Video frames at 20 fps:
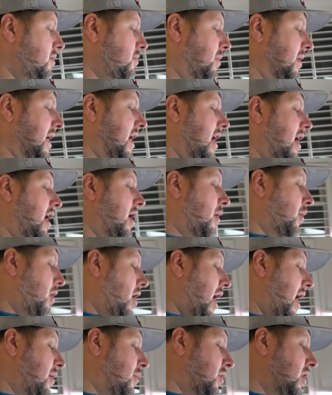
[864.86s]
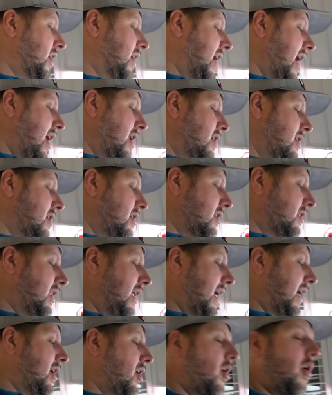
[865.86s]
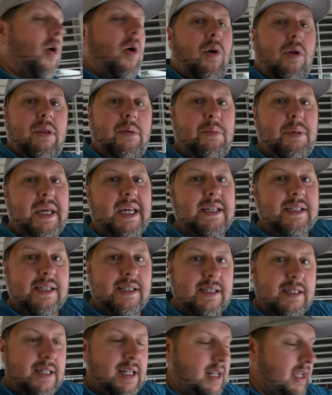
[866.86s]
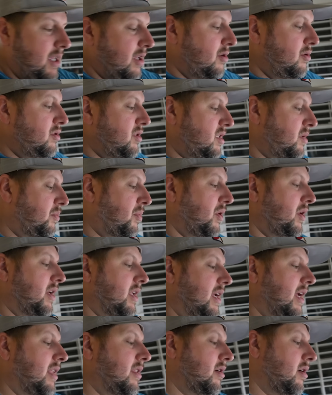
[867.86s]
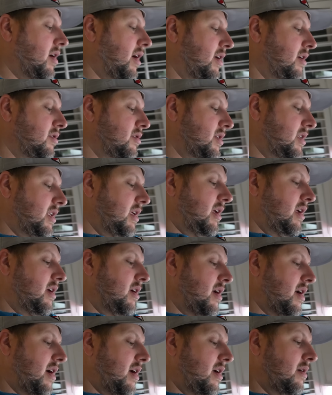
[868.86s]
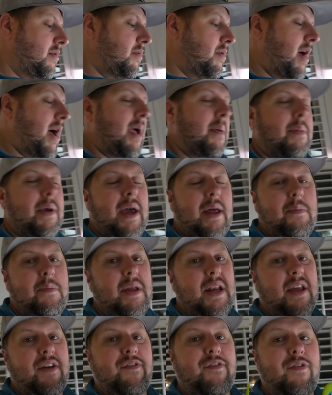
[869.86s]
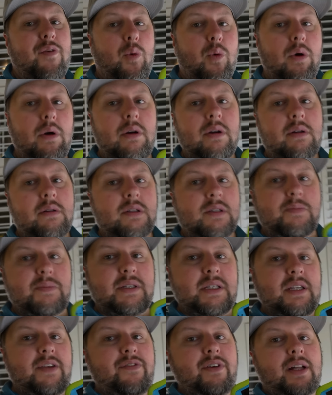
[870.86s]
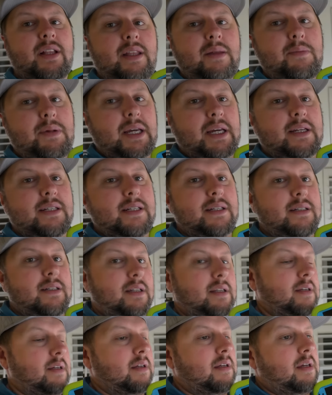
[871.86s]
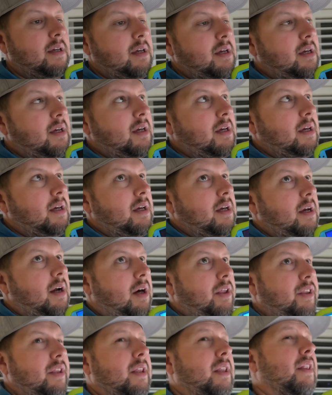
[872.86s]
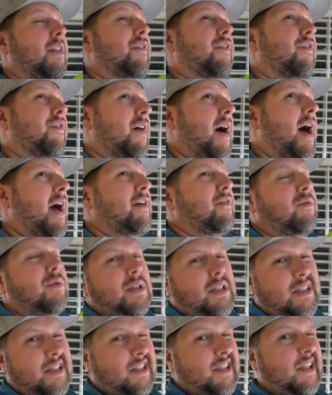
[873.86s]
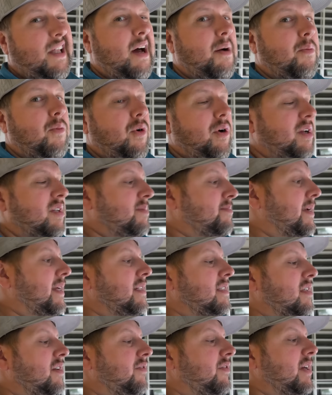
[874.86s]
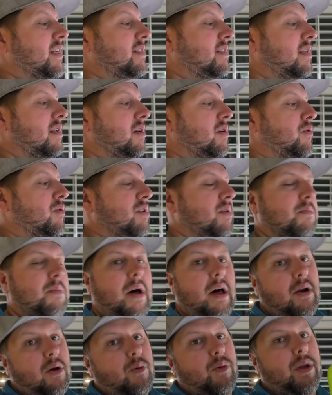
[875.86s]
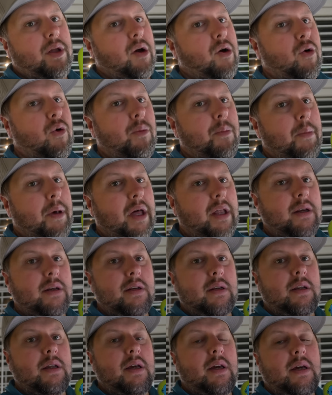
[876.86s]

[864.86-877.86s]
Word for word: but yeah, I will again link all the pieces that I used to put it together. I use the uh, iPad Mini 4 specifically because it's the other than the 5, which is a lot more expensive, it's the newest model with a home button